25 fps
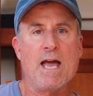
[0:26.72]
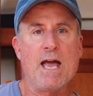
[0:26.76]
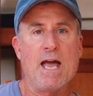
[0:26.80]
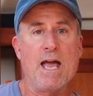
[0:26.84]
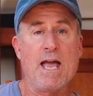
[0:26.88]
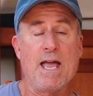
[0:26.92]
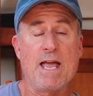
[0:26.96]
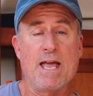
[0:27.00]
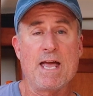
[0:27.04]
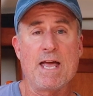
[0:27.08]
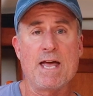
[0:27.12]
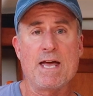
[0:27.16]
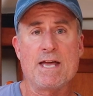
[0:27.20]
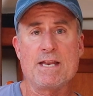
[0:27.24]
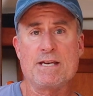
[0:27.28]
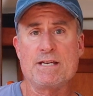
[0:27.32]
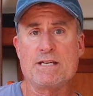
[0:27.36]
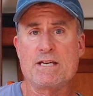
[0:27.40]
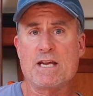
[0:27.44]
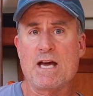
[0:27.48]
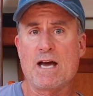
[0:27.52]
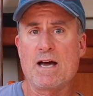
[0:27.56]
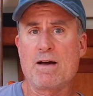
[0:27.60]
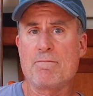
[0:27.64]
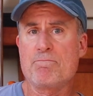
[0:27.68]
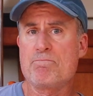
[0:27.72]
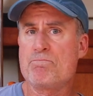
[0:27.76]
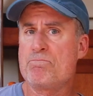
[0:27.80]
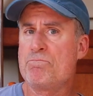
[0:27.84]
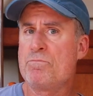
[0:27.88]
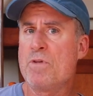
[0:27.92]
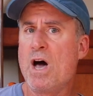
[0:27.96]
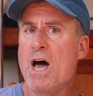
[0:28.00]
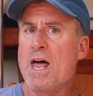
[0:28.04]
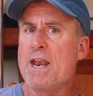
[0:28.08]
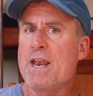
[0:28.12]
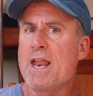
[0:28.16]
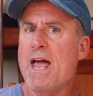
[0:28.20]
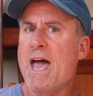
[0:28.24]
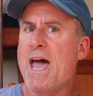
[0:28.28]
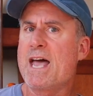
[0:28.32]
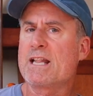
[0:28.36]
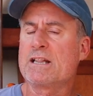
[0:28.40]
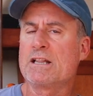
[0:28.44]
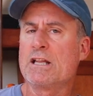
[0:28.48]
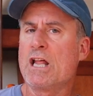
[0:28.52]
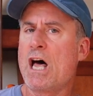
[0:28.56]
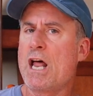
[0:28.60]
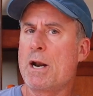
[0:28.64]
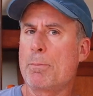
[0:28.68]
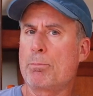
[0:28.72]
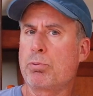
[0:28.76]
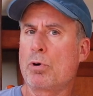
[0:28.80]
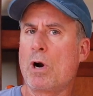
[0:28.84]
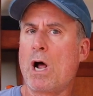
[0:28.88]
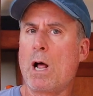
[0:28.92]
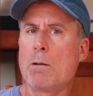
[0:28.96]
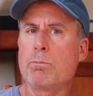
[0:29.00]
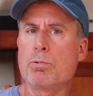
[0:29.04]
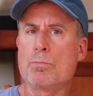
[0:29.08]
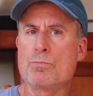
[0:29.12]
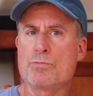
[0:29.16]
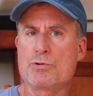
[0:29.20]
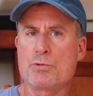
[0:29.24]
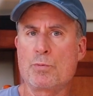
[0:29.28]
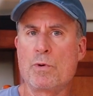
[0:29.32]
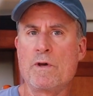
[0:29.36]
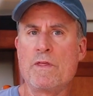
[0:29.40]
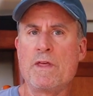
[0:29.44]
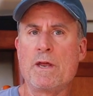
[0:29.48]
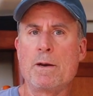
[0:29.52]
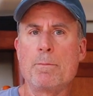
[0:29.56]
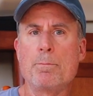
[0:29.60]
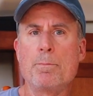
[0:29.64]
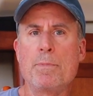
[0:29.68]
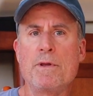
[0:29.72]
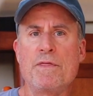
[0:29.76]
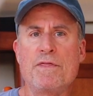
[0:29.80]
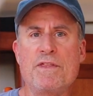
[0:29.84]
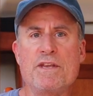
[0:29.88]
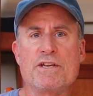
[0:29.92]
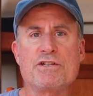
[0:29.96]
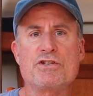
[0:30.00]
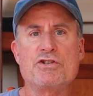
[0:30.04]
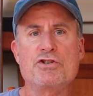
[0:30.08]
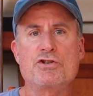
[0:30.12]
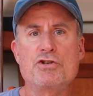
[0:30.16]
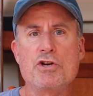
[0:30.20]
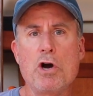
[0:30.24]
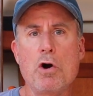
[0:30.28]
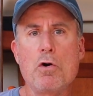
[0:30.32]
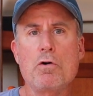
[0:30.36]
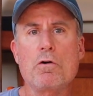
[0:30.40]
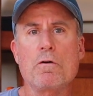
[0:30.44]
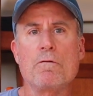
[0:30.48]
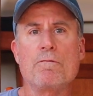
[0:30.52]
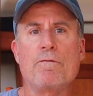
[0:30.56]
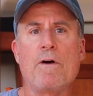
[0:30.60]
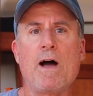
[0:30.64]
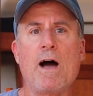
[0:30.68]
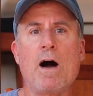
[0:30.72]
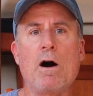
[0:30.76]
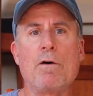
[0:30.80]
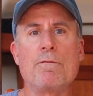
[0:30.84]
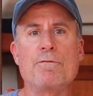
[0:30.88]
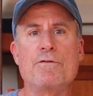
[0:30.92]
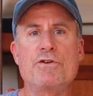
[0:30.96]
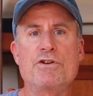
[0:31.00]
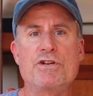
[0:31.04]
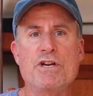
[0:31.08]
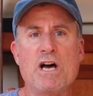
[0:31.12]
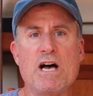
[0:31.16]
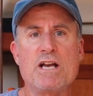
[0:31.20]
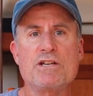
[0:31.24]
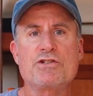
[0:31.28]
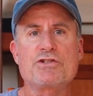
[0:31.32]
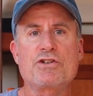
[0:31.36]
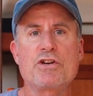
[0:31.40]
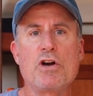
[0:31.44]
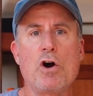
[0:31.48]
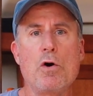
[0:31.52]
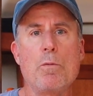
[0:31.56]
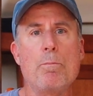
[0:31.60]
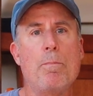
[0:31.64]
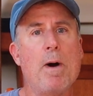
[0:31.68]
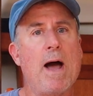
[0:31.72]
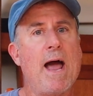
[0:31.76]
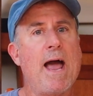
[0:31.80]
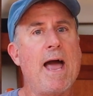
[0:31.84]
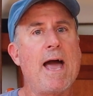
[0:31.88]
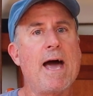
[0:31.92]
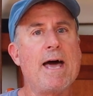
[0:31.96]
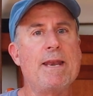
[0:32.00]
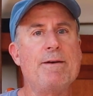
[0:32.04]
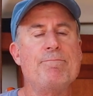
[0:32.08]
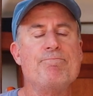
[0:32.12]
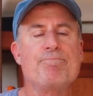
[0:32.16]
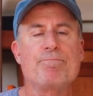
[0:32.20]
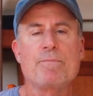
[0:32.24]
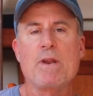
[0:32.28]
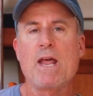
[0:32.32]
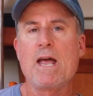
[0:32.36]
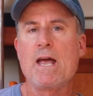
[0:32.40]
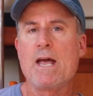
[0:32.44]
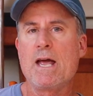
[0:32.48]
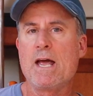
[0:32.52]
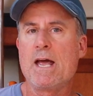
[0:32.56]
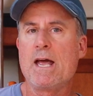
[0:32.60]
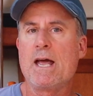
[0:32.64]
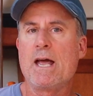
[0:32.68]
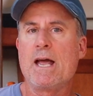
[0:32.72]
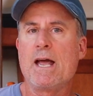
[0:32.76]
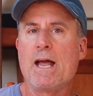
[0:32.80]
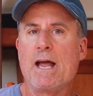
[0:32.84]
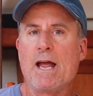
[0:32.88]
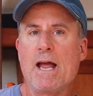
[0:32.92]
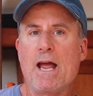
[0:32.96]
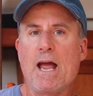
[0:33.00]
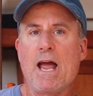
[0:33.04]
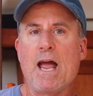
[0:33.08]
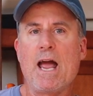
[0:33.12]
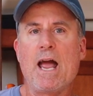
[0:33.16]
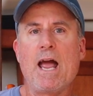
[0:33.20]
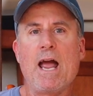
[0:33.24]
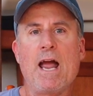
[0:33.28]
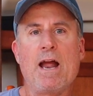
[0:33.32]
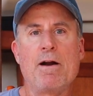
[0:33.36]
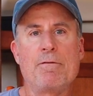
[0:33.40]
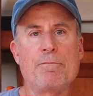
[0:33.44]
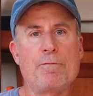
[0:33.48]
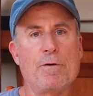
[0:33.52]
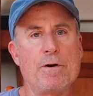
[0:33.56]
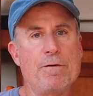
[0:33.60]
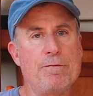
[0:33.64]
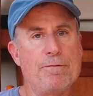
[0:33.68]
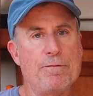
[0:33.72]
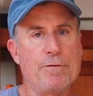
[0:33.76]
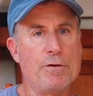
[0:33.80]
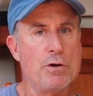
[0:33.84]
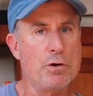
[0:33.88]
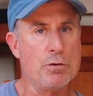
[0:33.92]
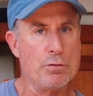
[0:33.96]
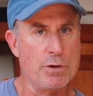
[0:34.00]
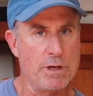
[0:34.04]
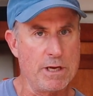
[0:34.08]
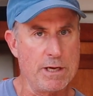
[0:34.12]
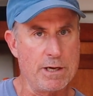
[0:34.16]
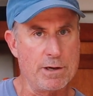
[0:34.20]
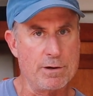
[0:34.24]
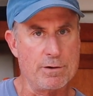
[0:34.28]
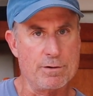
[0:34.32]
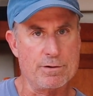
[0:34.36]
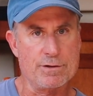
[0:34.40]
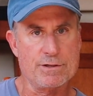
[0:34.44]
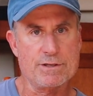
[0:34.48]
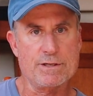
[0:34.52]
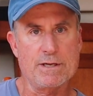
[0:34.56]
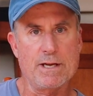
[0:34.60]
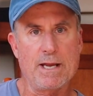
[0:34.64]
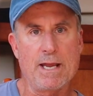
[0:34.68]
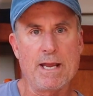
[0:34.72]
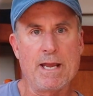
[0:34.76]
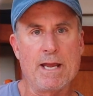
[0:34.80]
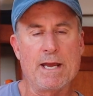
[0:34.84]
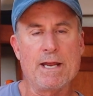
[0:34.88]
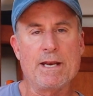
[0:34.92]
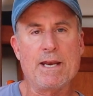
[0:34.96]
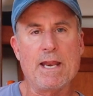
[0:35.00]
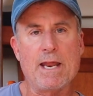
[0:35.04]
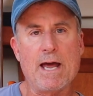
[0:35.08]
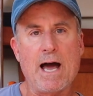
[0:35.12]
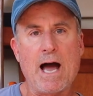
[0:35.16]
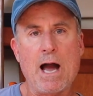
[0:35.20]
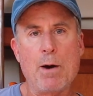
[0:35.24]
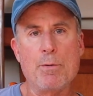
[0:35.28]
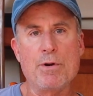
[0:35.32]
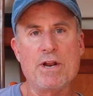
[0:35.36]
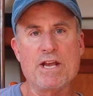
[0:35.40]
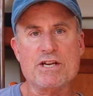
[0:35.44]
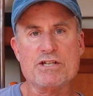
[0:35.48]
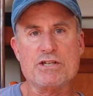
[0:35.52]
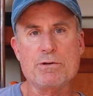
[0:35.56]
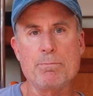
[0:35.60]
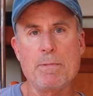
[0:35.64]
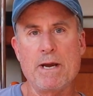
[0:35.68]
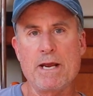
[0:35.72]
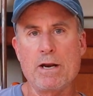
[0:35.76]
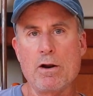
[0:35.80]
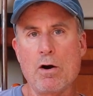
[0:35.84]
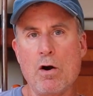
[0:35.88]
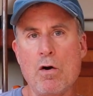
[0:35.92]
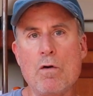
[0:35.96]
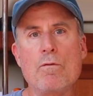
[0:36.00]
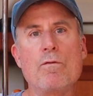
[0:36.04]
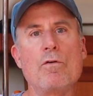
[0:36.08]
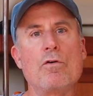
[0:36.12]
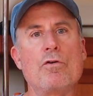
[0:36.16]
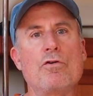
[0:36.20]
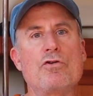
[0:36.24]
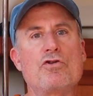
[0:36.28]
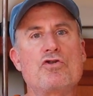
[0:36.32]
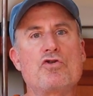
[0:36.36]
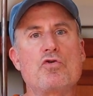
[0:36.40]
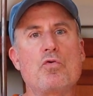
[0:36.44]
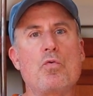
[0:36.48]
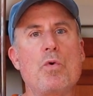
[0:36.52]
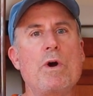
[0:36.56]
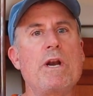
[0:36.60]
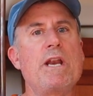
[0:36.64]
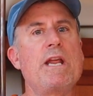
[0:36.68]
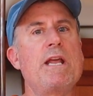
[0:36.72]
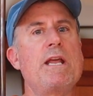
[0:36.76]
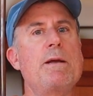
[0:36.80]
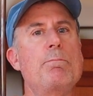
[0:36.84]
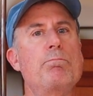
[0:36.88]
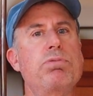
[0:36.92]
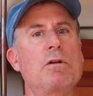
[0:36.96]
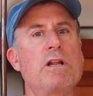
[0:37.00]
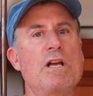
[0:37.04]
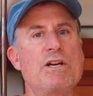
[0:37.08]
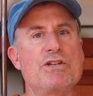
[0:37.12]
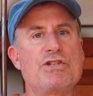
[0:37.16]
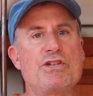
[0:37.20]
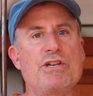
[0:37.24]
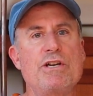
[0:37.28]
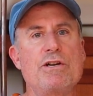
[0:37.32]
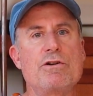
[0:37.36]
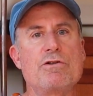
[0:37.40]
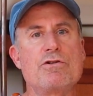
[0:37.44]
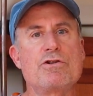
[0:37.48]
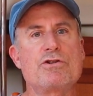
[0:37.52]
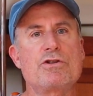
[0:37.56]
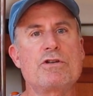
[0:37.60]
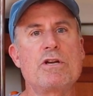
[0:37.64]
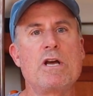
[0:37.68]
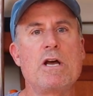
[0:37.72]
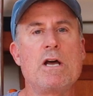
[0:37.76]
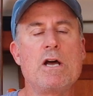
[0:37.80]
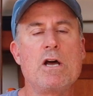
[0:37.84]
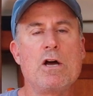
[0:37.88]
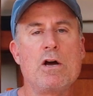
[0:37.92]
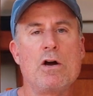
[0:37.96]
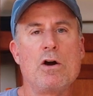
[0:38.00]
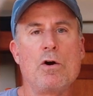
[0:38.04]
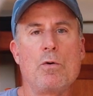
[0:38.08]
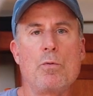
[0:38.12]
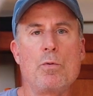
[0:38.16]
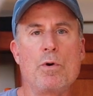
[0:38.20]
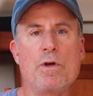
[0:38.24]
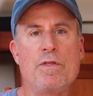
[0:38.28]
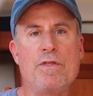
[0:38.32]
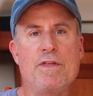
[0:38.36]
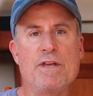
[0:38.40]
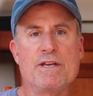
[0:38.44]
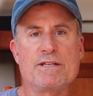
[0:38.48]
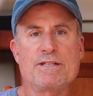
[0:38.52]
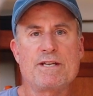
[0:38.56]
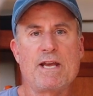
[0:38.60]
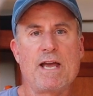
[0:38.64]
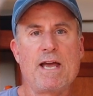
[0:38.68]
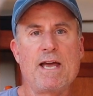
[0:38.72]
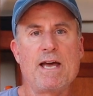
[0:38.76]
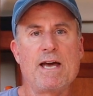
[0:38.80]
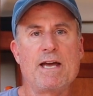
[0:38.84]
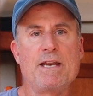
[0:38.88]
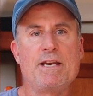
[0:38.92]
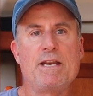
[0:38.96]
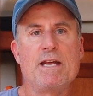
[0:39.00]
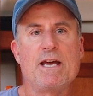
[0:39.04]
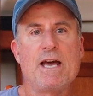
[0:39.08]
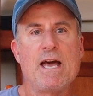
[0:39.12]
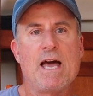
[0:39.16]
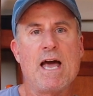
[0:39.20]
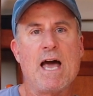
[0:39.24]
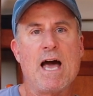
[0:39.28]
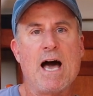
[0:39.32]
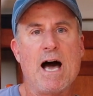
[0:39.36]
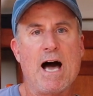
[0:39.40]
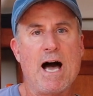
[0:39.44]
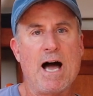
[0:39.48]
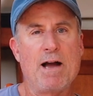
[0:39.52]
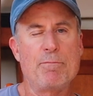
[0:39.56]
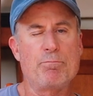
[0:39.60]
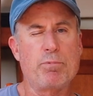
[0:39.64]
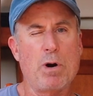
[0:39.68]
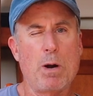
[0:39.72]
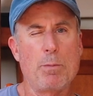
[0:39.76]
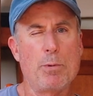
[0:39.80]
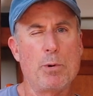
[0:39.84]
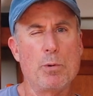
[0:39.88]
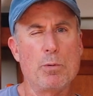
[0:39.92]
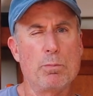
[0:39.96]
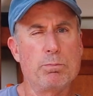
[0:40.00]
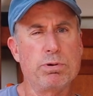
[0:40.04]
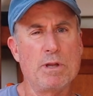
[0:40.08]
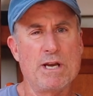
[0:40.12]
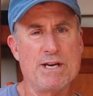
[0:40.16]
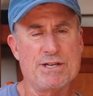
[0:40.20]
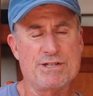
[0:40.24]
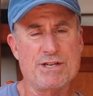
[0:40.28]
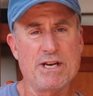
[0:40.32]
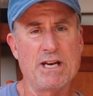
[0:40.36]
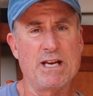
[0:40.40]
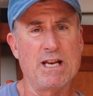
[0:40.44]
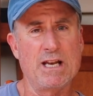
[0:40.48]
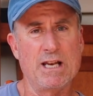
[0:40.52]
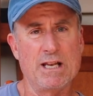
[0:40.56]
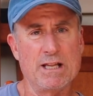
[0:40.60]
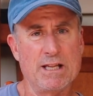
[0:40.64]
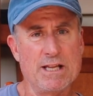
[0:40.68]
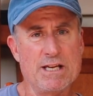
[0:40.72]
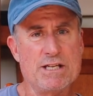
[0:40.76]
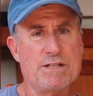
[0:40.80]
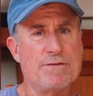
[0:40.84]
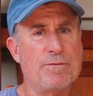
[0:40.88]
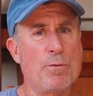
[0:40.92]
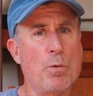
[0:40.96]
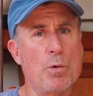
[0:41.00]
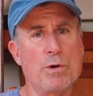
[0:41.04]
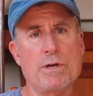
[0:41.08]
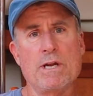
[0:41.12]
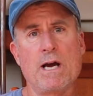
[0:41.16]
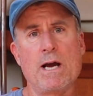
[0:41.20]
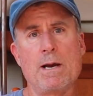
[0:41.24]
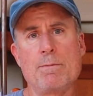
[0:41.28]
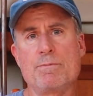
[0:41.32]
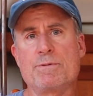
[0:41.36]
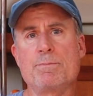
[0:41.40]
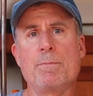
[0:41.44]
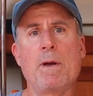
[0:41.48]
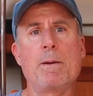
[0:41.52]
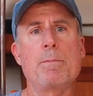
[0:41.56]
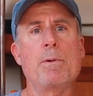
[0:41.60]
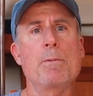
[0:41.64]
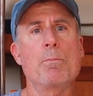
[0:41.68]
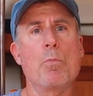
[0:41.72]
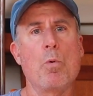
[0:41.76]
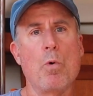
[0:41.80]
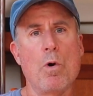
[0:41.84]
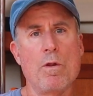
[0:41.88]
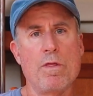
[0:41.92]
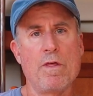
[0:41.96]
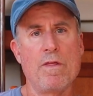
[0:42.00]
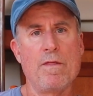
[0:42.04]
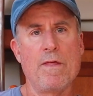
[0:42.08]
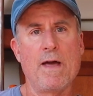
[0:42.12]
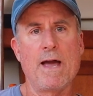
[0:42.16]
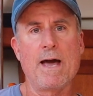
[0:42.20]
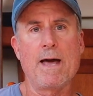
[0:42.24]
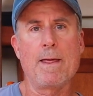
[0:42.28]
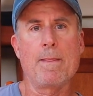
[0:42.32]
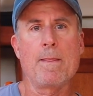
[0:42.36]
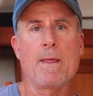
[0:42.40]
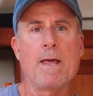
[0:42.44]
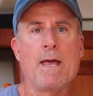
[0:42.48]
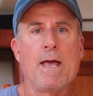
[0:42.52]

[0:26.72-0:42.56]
And not had a lot of problems with it, but this joker valve does go bad every few years, and I would estimate over 20 plus years with this head I probably replaced it at least 4 times, maybe more than that.